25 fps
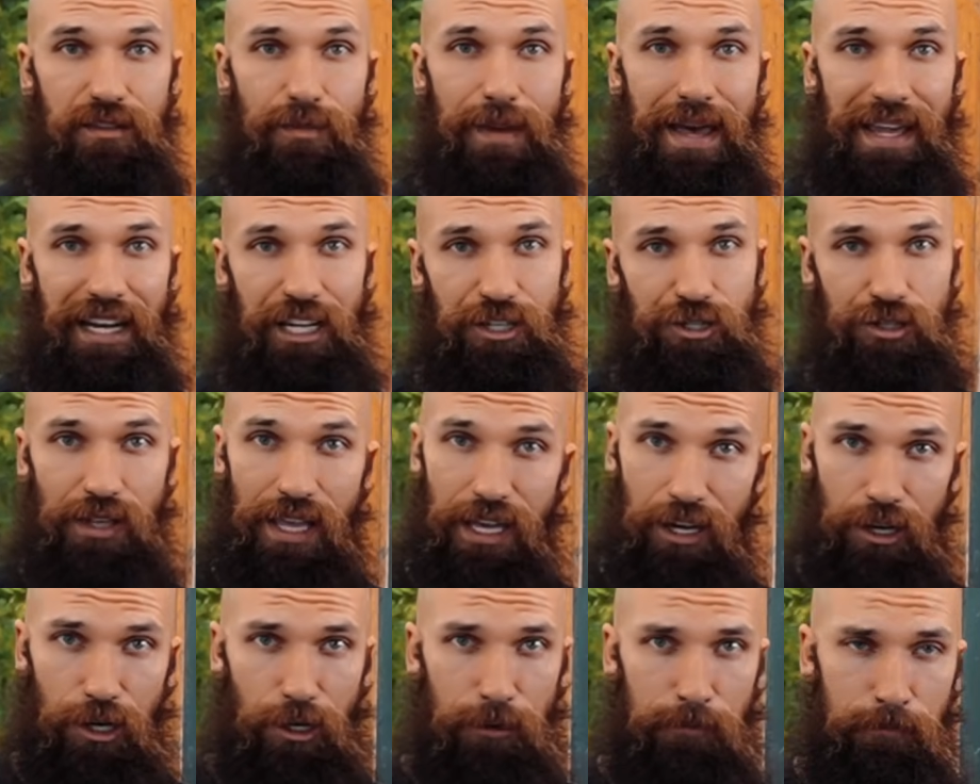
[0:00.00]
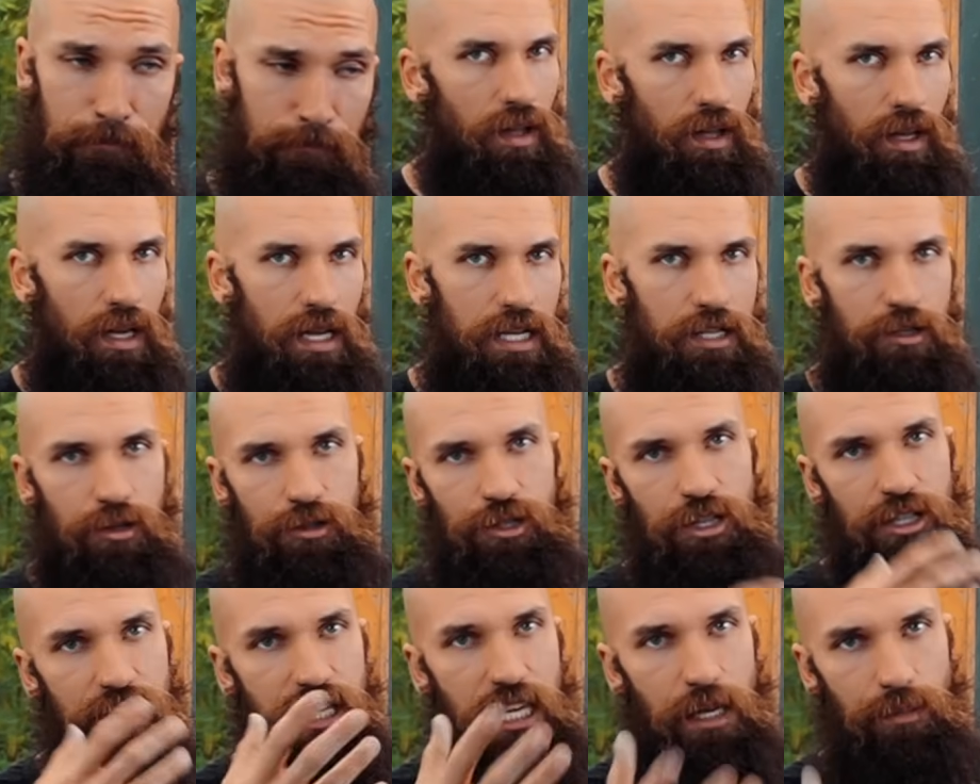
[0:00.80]
to manage later, and so
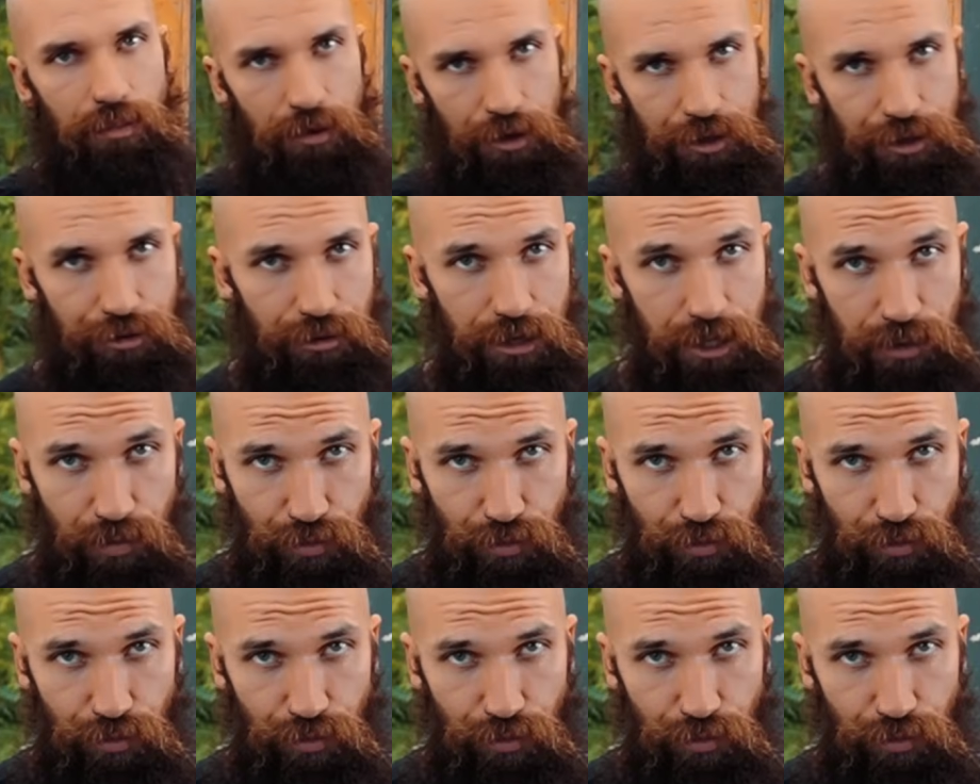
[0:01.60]
just keep your trees